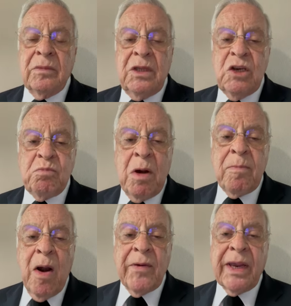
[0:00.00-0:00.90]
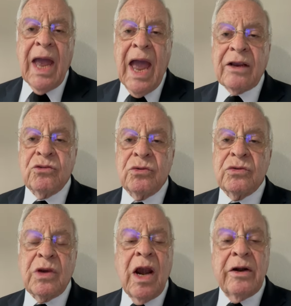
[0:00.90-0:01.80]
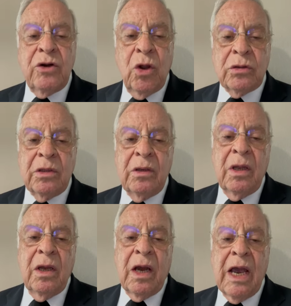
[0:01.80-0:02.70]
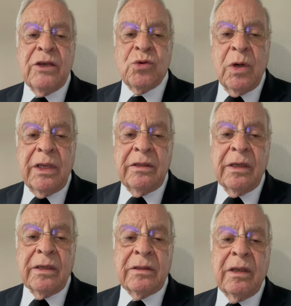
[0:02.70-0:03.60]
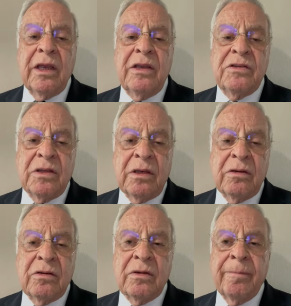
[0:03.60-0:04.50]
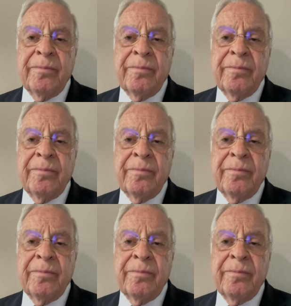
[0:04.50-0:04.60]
These barbaric actions are not isolated incidents.